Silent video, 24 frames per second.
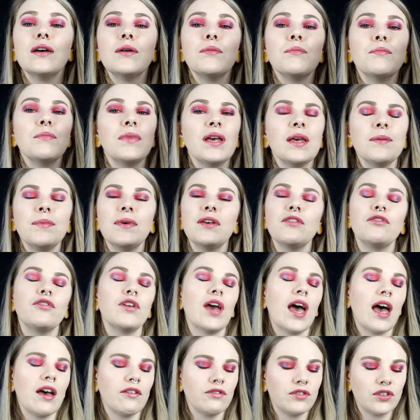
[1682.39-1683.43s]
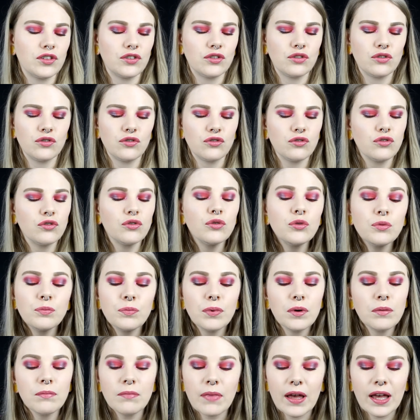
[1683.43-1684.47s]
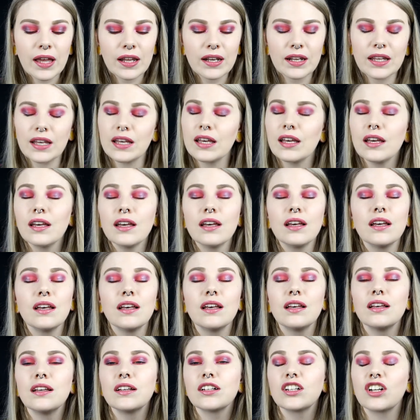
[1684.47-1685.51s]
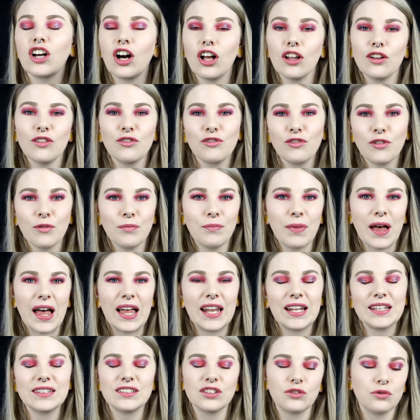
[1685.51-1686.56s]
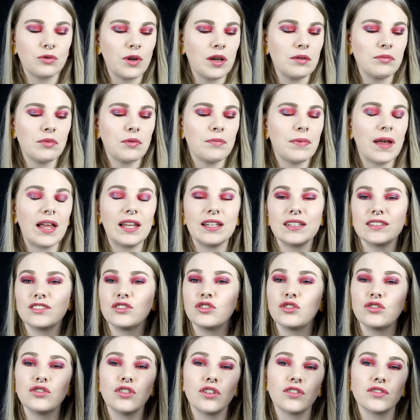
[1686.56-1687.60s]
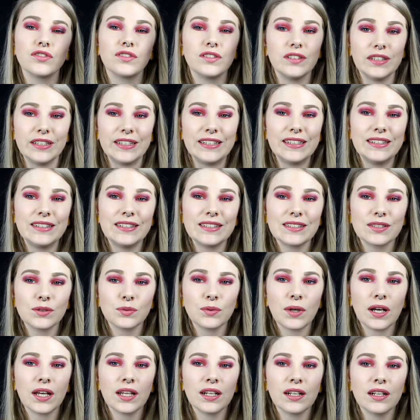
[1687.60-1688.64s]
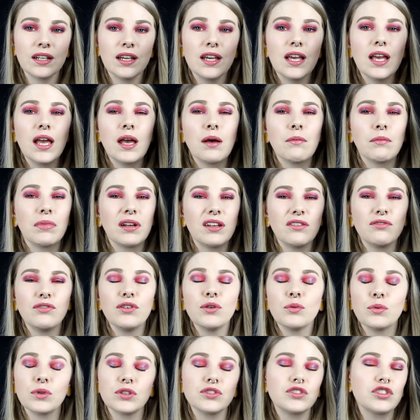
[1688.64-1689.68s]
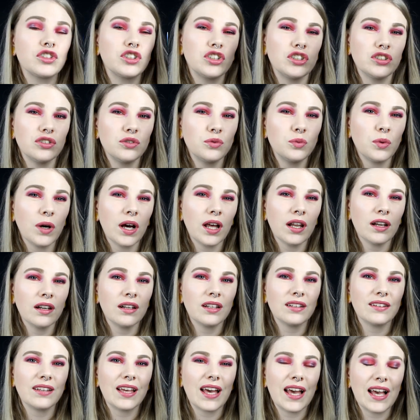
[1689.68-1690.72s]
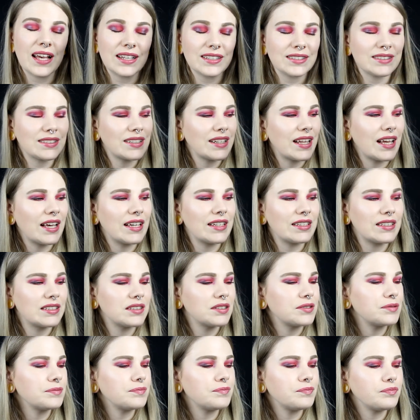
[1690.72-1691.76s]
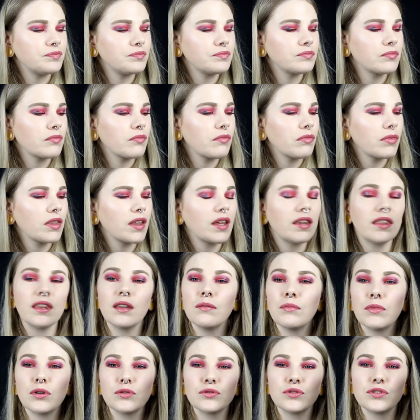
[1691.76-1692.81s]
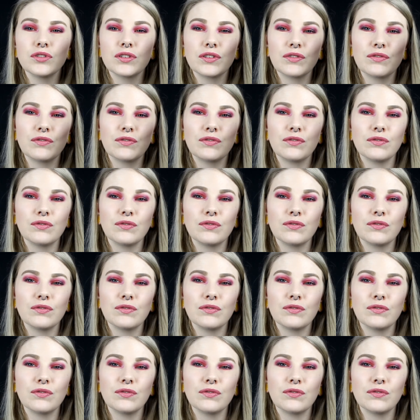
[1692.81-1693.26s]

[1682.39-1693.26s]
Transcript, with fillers: Maybe if you have super many colorful palettes and rainbow palettes, you don't need this one. But if you want a good one that has like the most you can